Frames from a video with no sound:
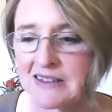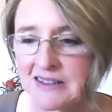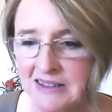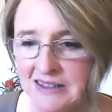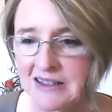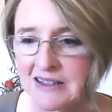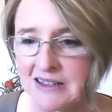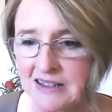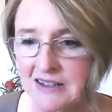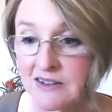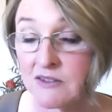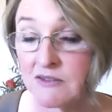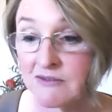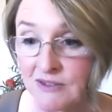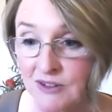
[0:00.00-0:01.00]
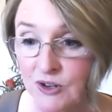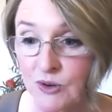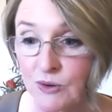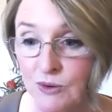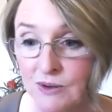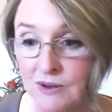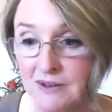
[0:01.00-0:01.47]
Yeah,
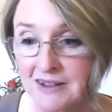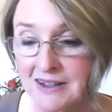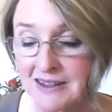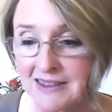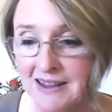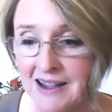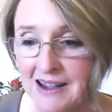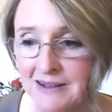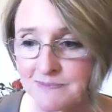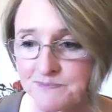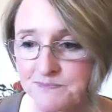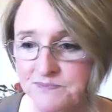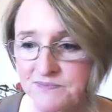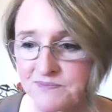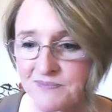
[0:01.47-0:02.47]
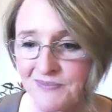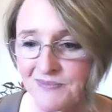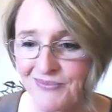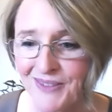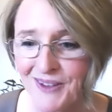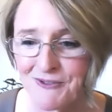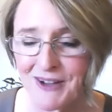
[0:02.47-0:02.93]
cool. Look at that.
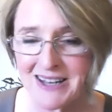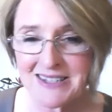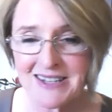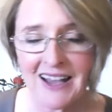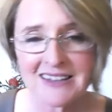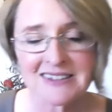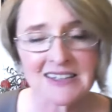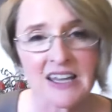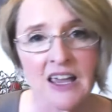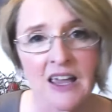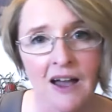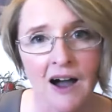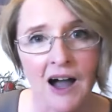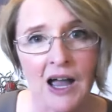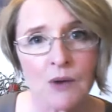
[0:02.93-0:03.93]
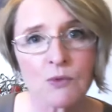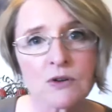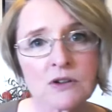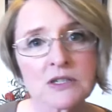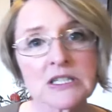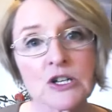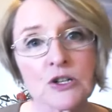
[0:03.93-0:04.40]
Fantastic. I will
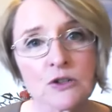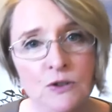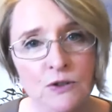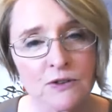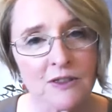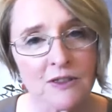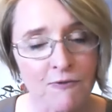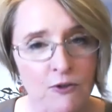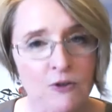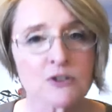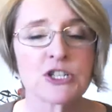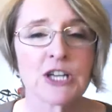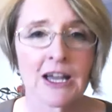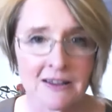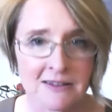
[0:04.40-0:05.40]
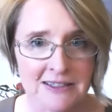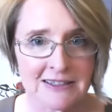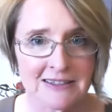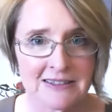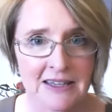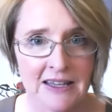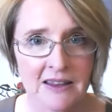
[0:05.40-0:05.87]
include the full
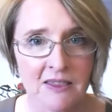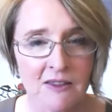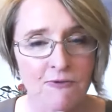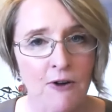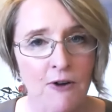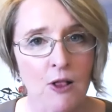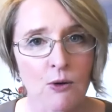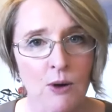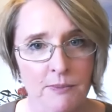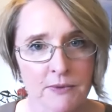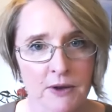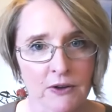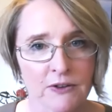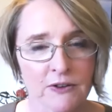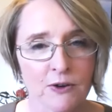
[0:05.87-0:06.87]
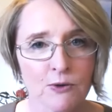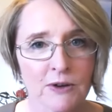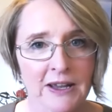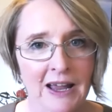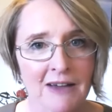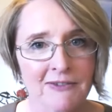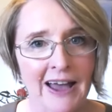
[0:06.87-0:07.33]
checklist in the follow up notes. So you
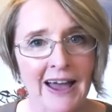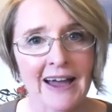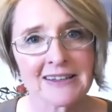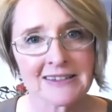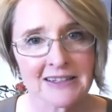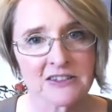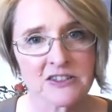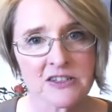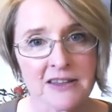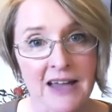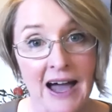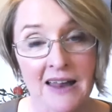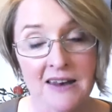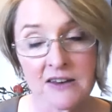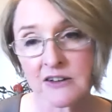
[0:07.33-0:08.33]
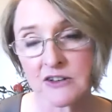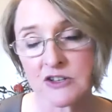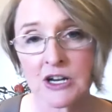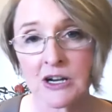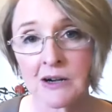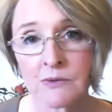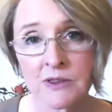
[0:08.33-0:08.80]
can have access to that. You can
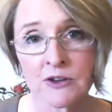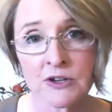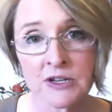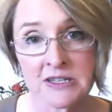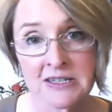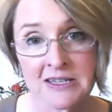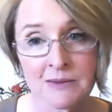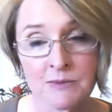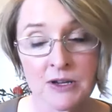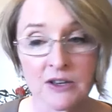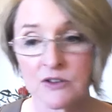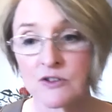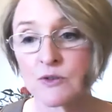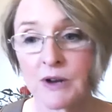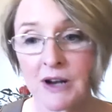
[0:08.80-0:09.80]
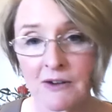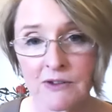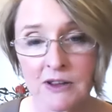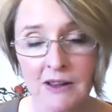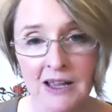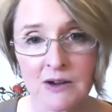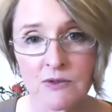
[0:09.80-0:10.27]
share it with your team. You can do whatever you
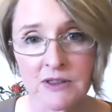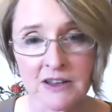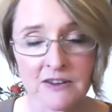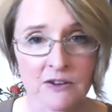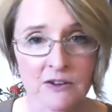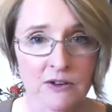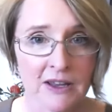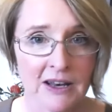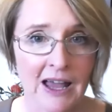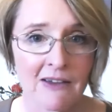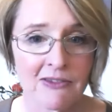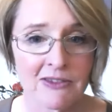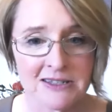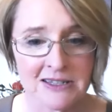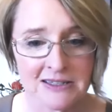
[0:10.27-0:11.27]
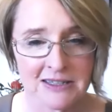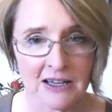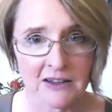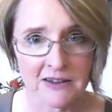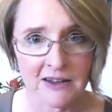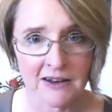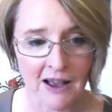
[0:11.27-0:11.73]
like with it. So you can have the
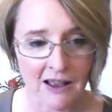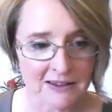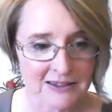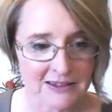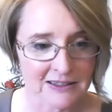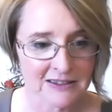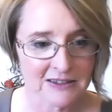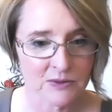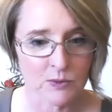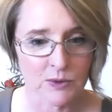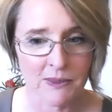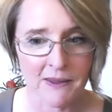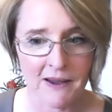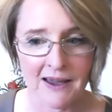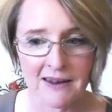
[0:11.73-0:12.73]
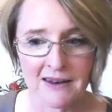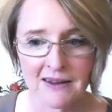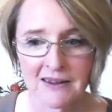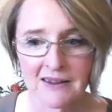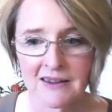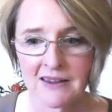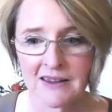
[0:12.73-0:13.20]
detailed analysis with that.
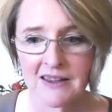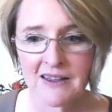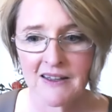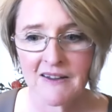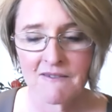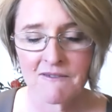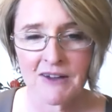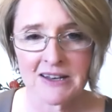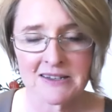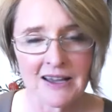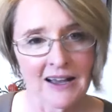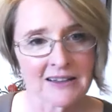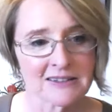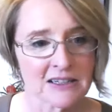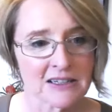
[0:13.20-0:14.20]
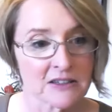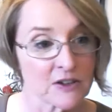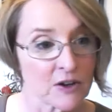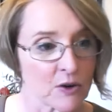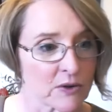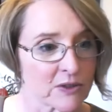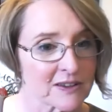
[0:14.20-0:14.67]
Fantastic.
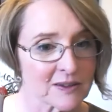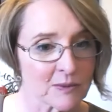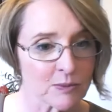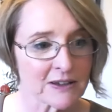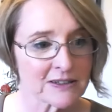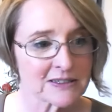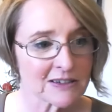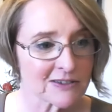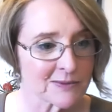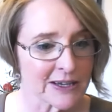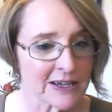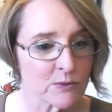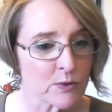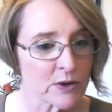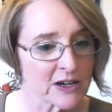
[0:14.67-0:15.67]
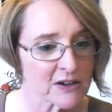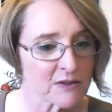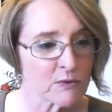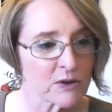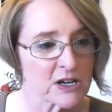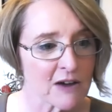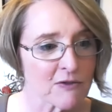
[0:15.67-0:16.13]
So this applies to everybody.
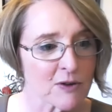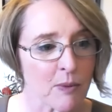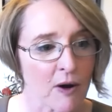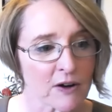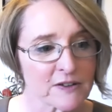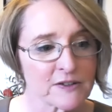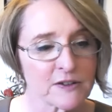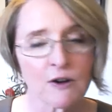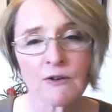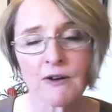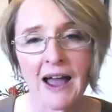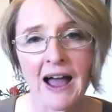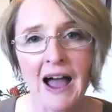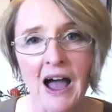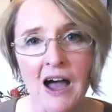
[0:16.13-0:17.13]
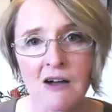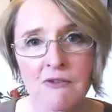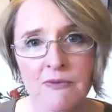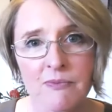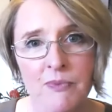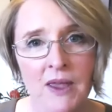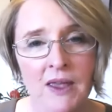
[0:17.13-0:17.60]
Whatever, parts you don't have,
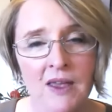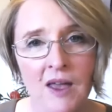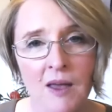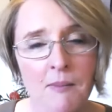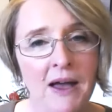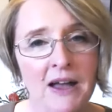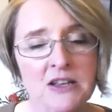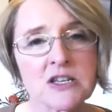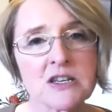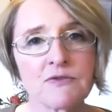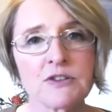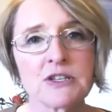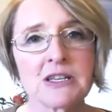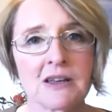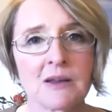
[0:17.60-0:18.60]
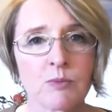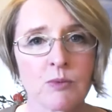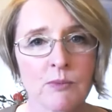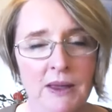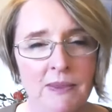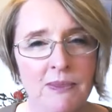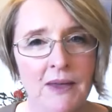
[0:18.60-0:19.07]
imagine if you did
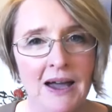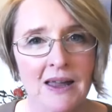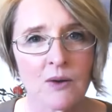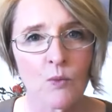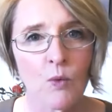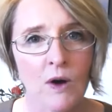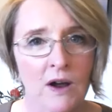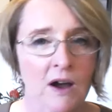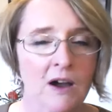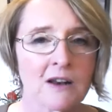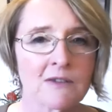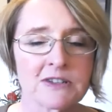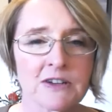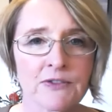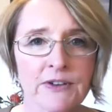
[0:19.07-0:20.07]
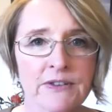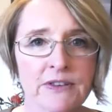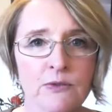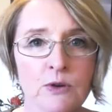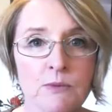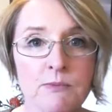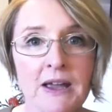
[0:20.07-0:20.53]
implement that, what kind of difference
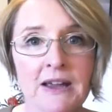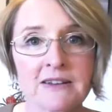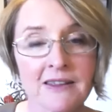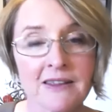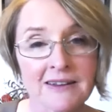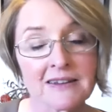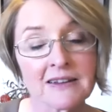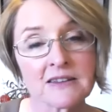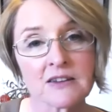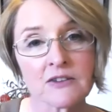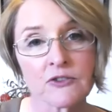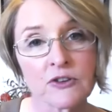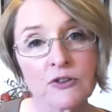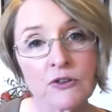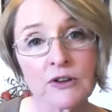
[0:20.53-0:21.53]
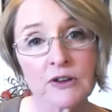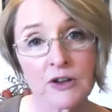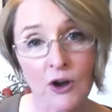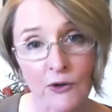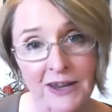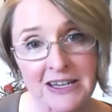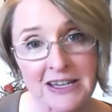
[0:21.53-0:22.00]
it would make to that sense of co-
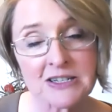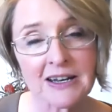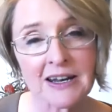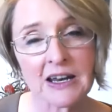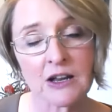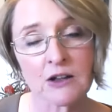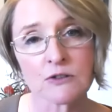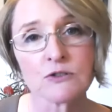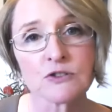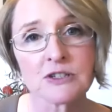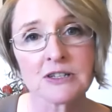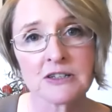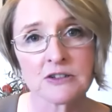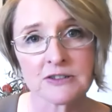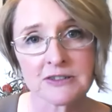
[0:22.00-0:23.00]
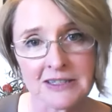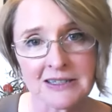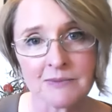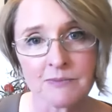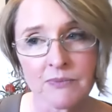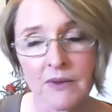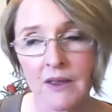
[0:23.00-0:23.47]
cohesion and inclusion in your
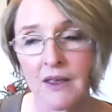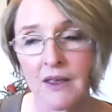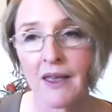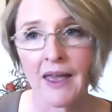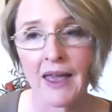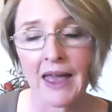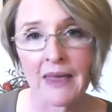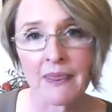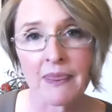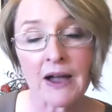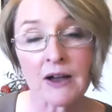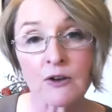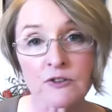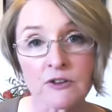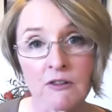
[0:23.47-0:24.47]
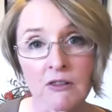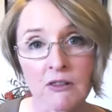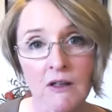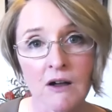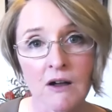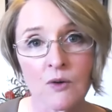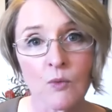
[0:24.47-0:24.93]
team. And that goes a
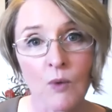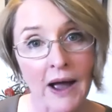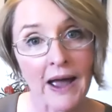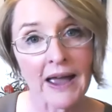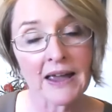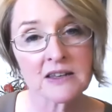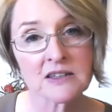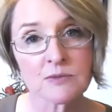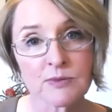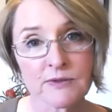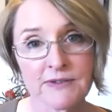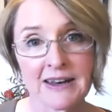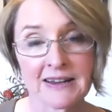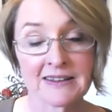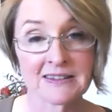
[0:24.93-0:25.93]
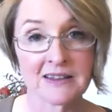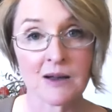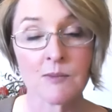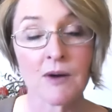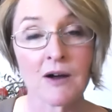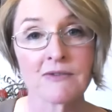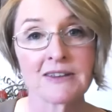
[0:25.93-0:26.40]
long way to preventing
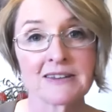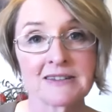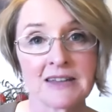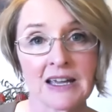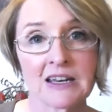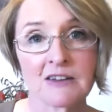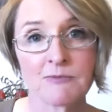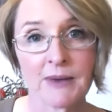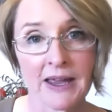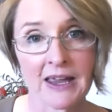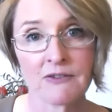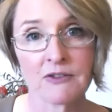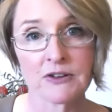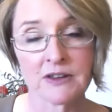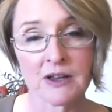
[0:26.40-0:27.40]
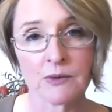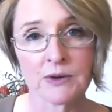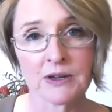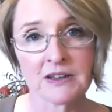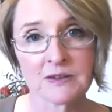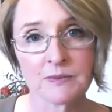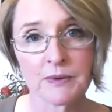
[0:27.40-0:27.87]
some of these negative behaviors that we
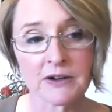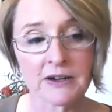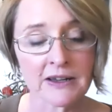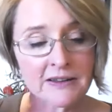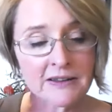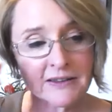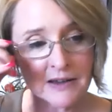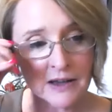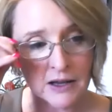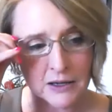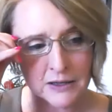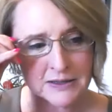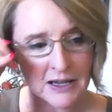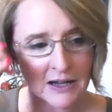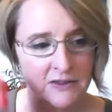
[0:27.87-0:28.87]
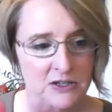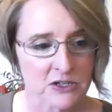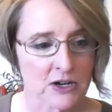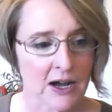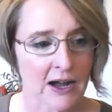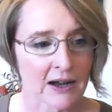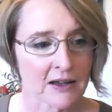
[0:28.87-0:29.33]
experience uh, down the
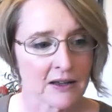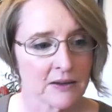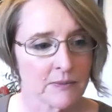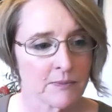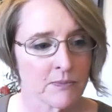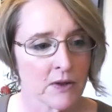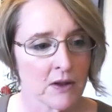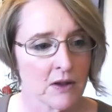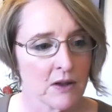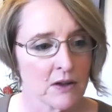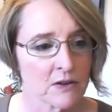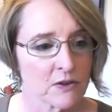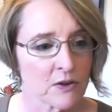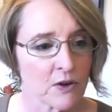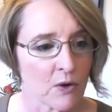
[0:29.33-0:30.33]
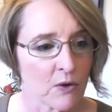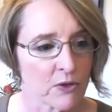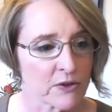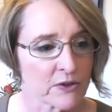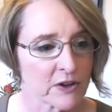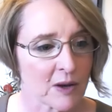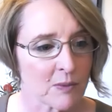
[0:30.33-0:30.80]
track. So
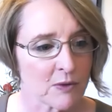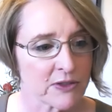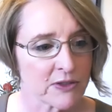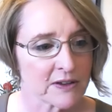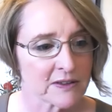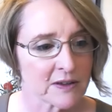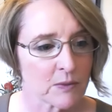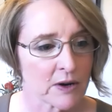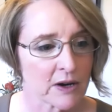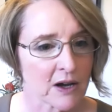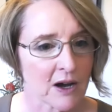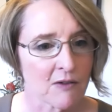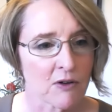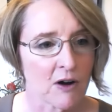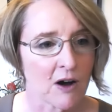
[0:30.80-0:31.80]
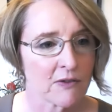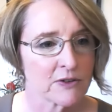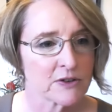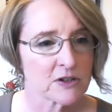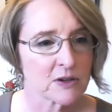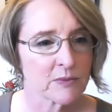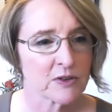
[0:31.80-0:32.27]
there's a couple of things I want to cover off in
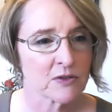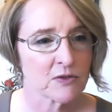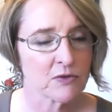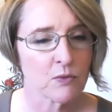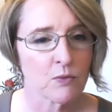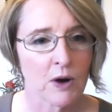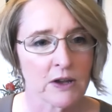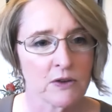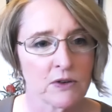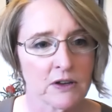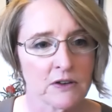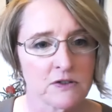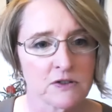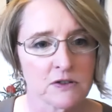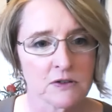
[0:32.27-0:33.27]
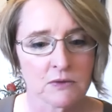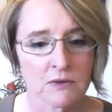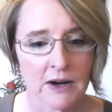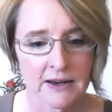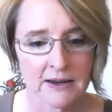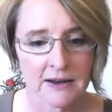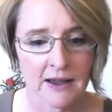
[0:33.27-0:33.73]
terms of what you can do
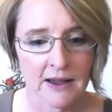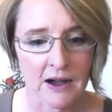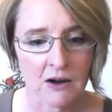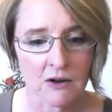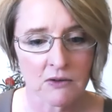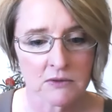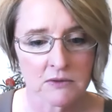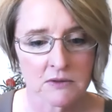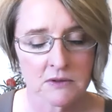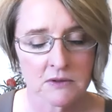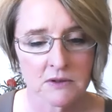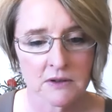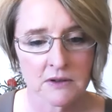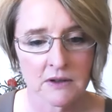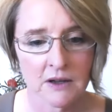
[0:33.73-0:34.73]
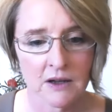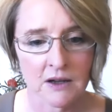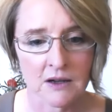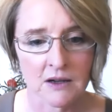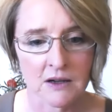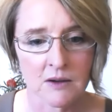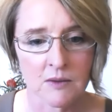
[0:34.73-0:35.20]
right now.
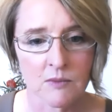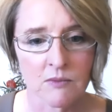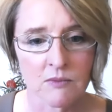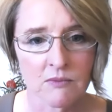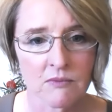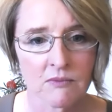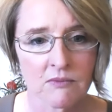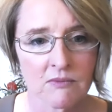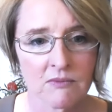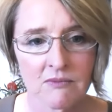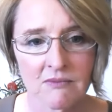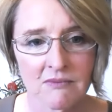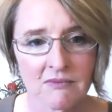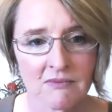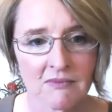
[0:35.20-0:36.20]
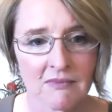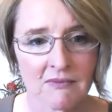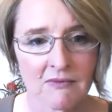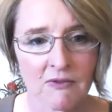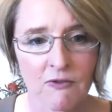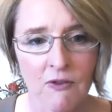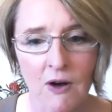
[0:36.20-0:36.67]
Uh,
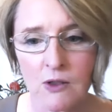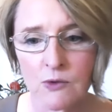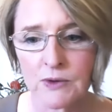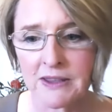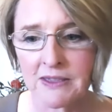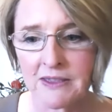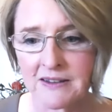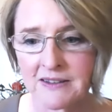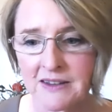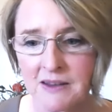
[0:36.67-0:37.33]
following this